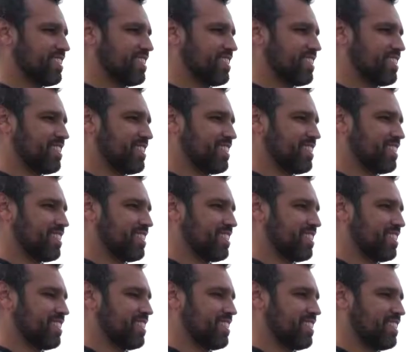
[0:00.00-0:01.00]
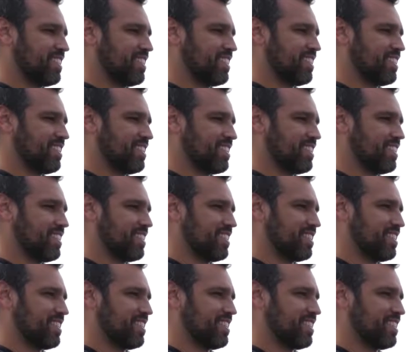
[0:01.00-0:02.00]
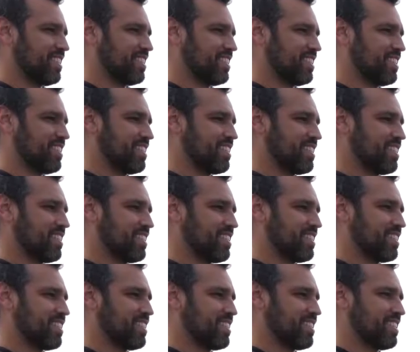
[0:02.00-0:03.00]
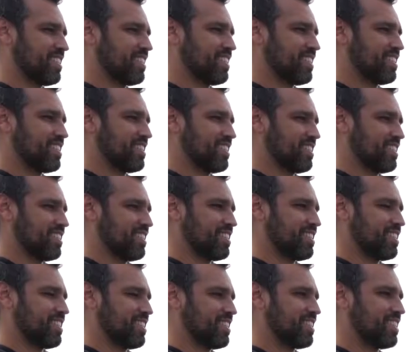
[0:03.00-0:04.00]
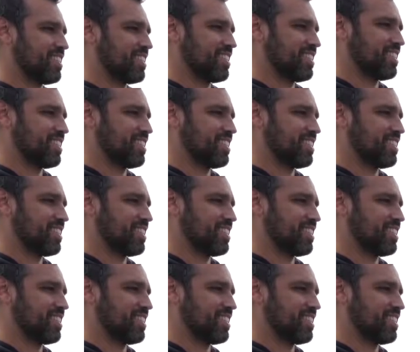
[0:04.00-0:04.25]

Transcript: No words are spoken by the person on screen.